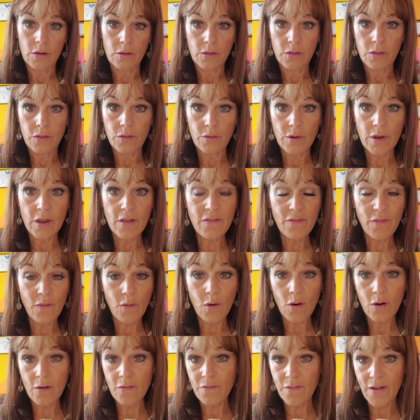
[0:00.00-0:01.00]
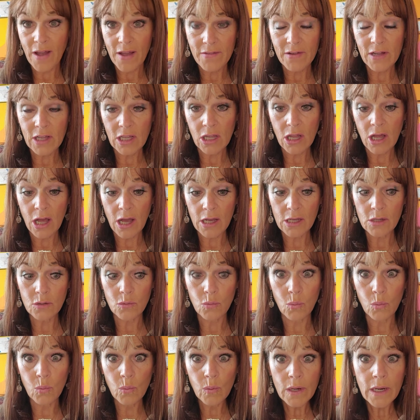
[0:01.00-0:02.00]
3, 4, 5 o'clock,
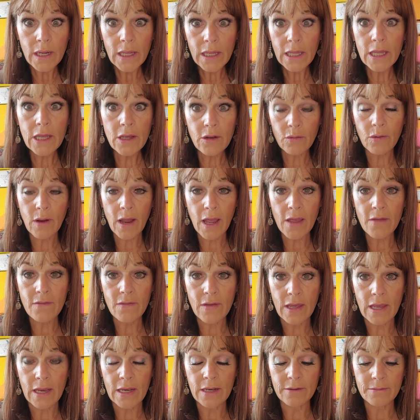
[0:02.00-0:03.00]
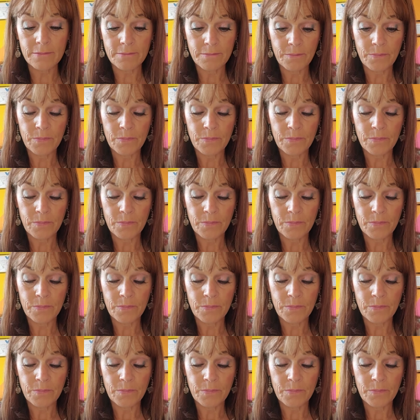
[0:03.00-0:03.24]
really craving